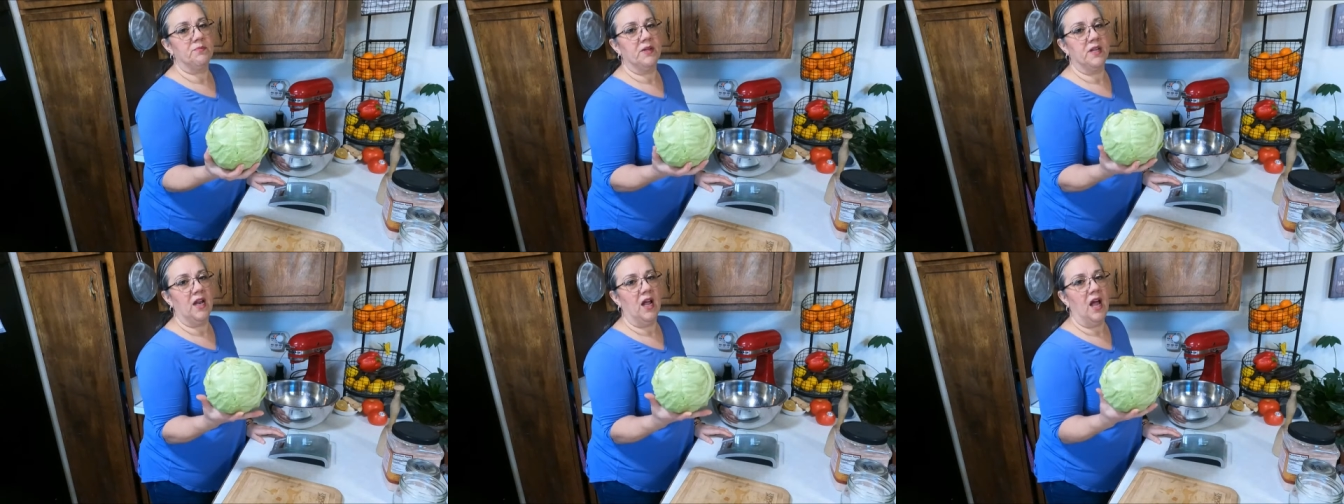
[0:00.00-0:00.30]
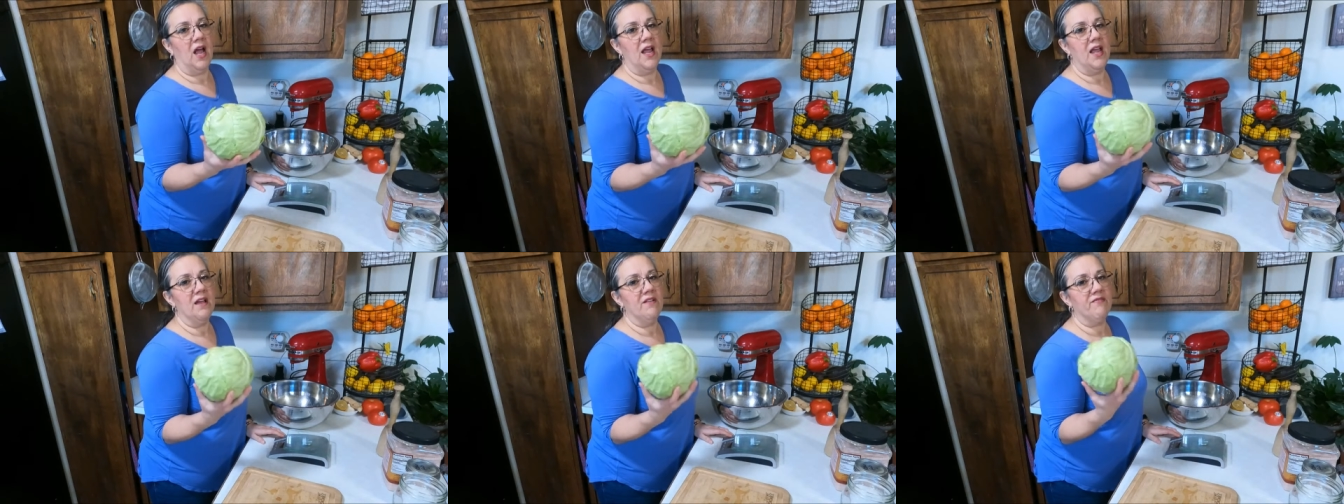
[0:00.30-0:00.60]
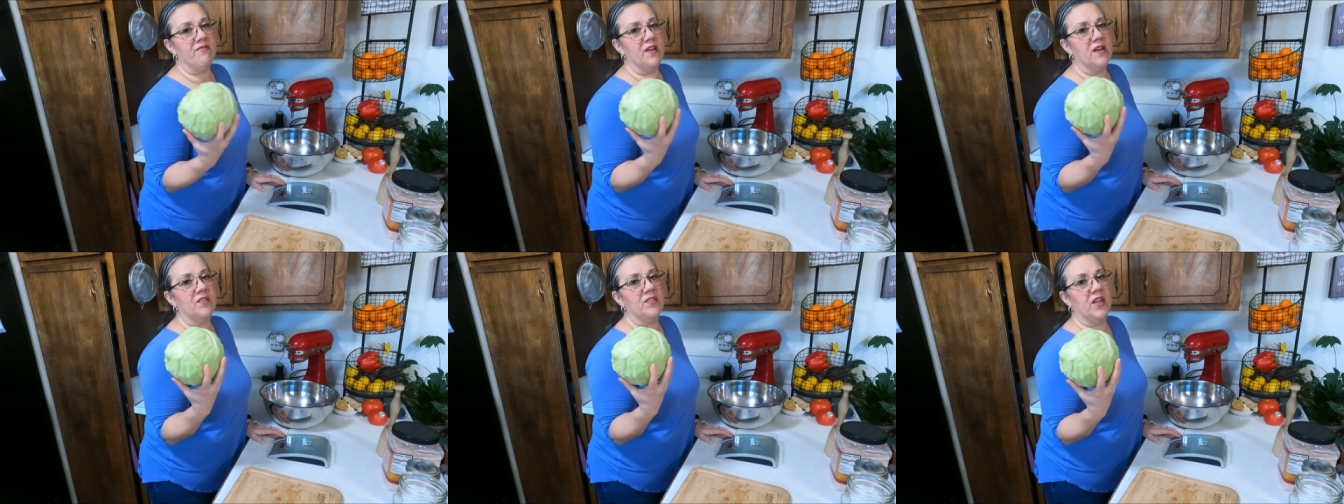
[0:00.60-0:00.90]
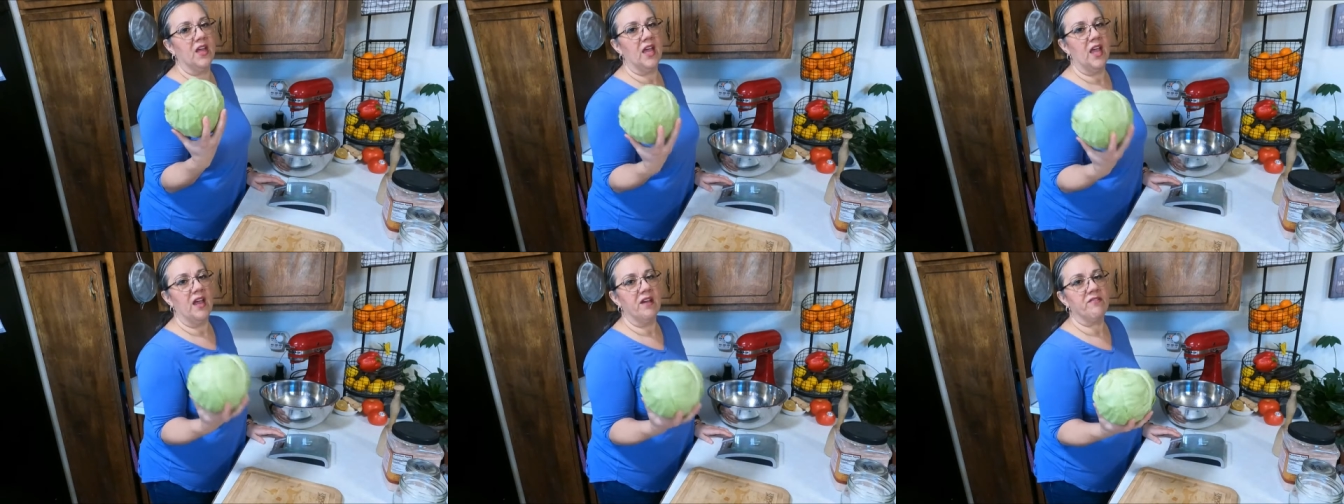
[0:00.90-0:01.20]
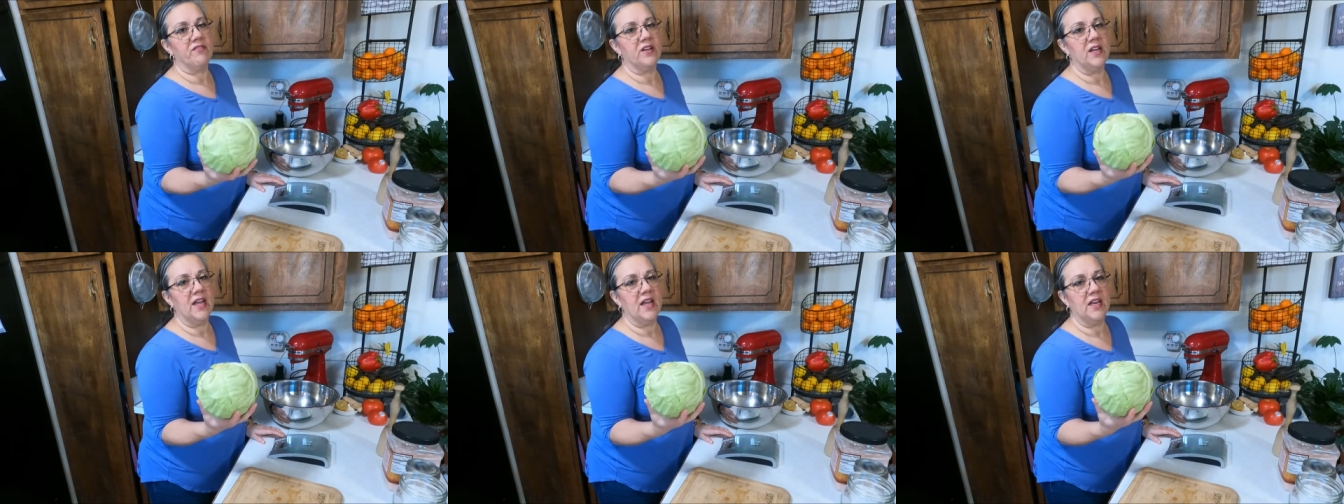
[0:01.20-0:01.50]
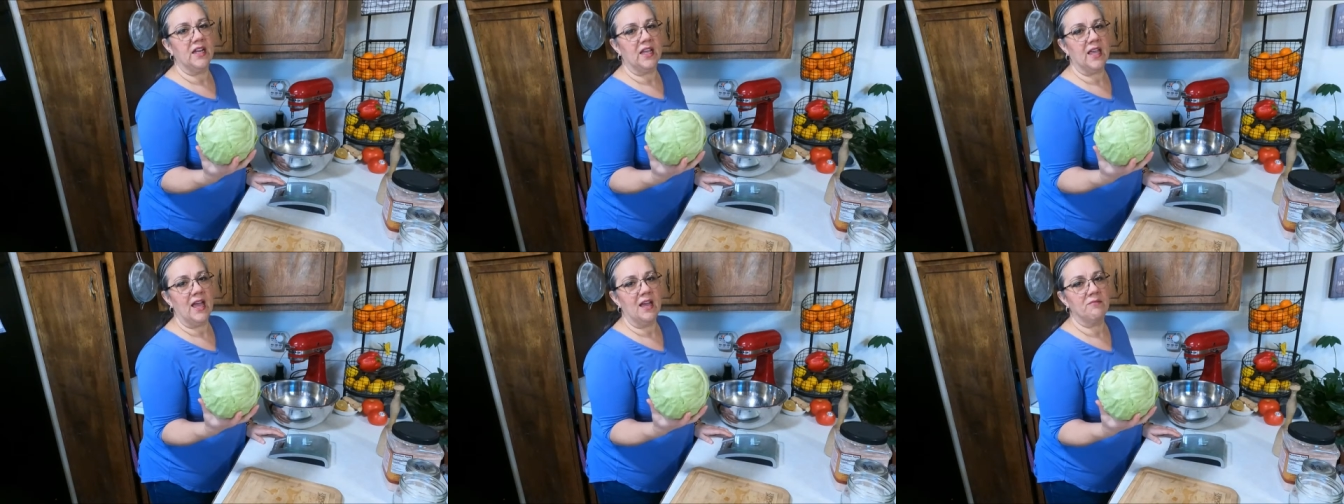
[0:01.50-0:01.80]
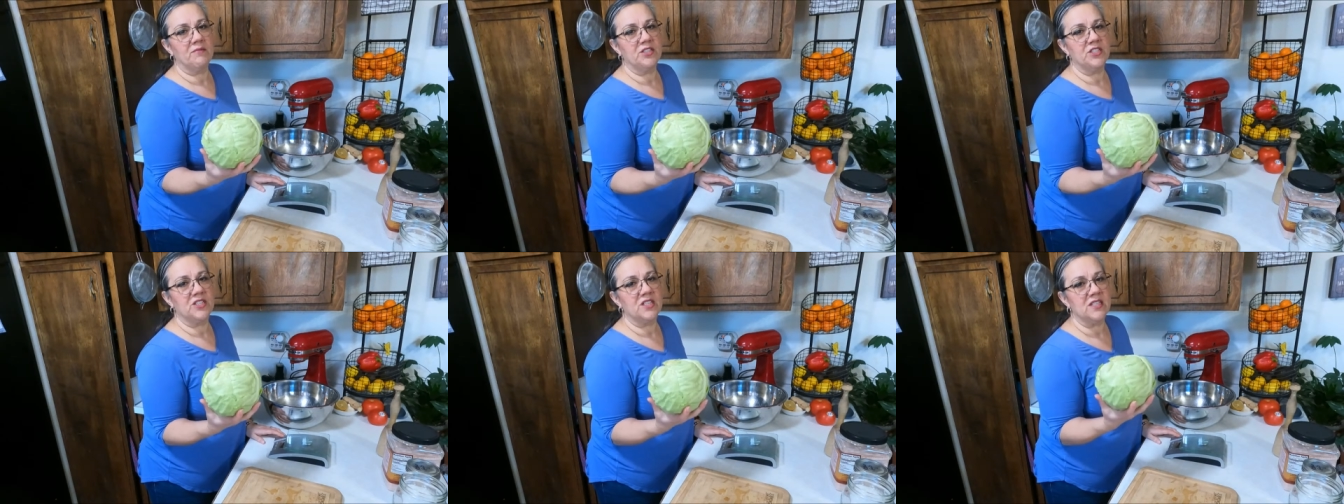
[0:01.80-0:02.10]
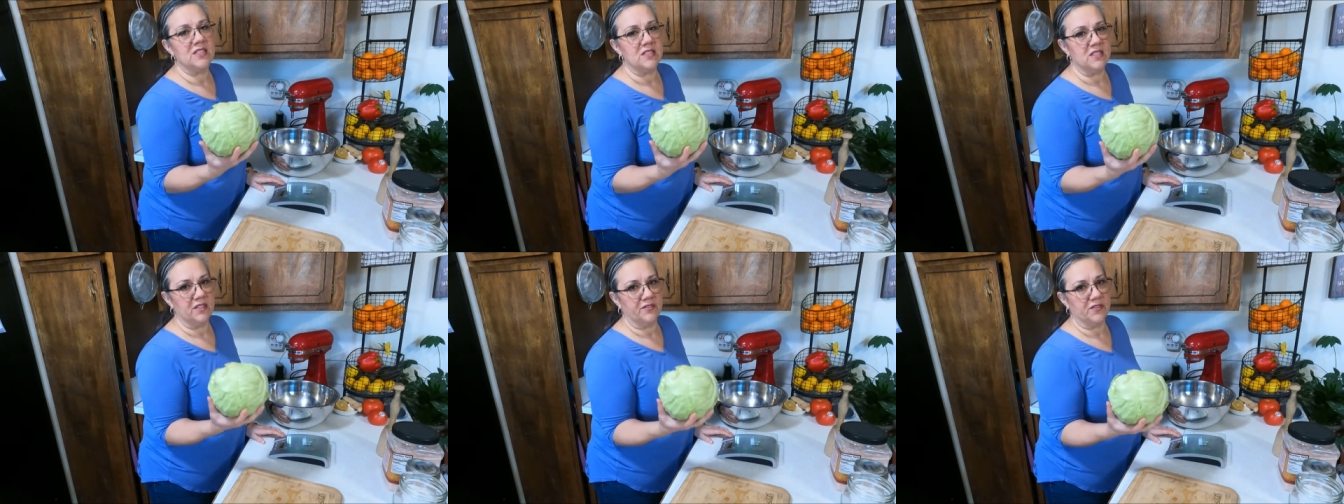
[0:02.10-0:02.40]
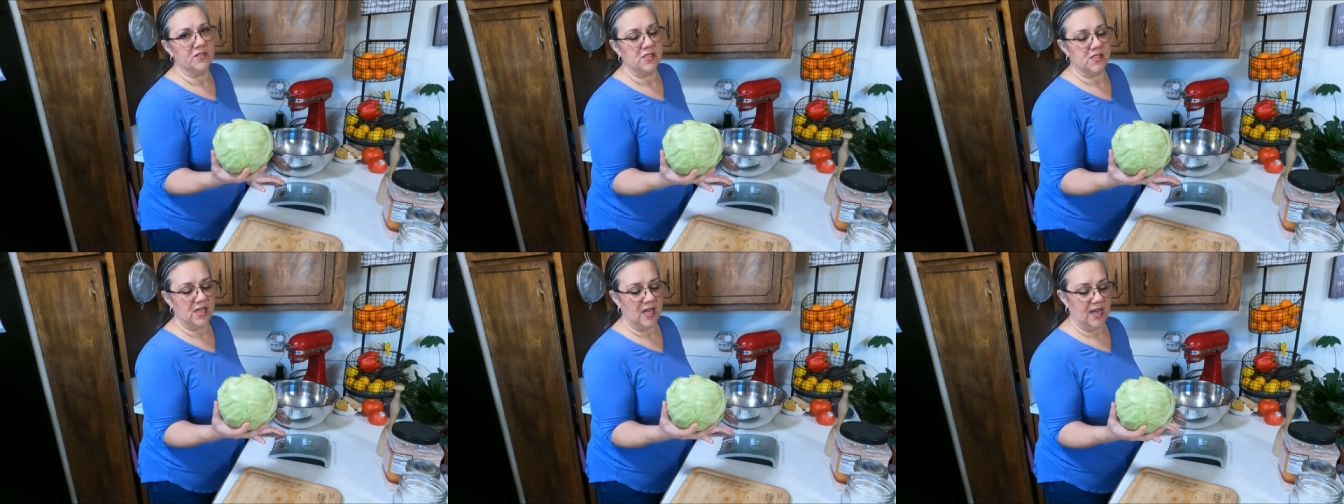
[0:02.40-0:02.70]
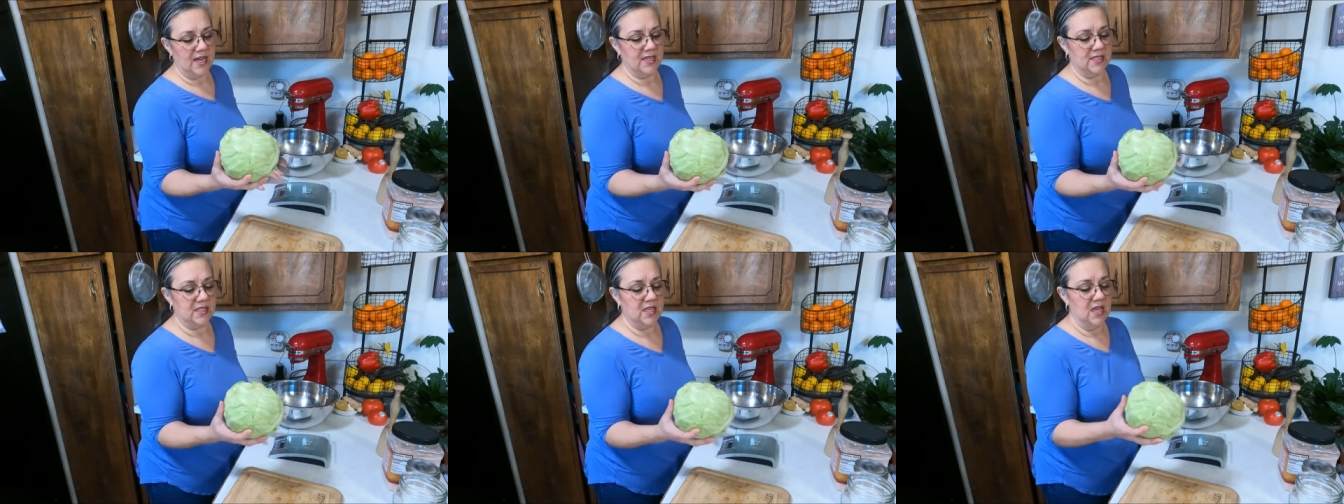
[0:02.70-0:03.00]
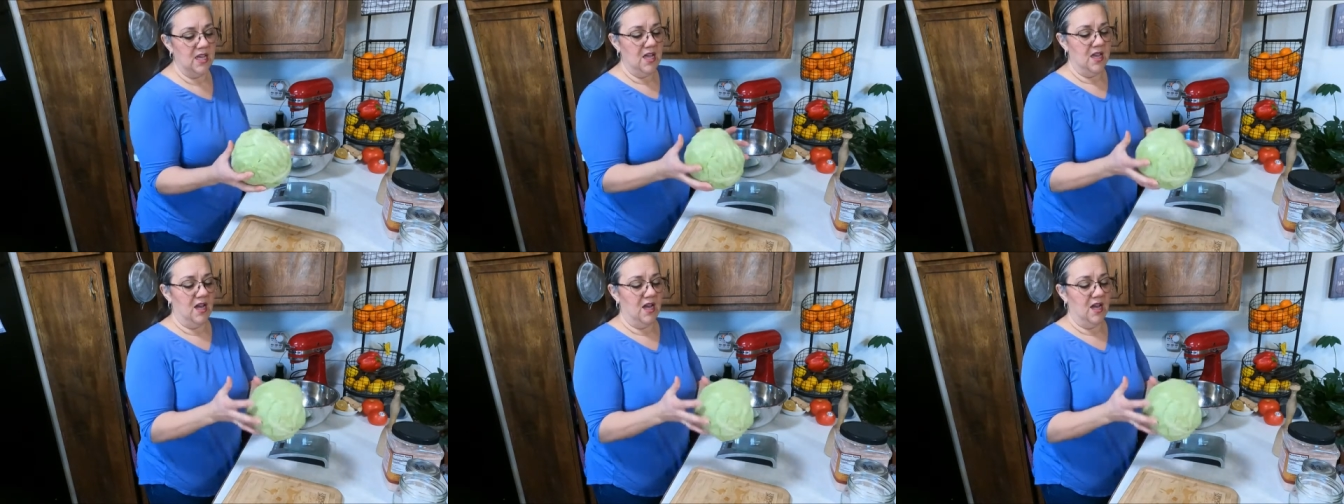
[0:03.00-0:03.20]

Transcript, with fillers: but I have found that every head of cabbage is a different size.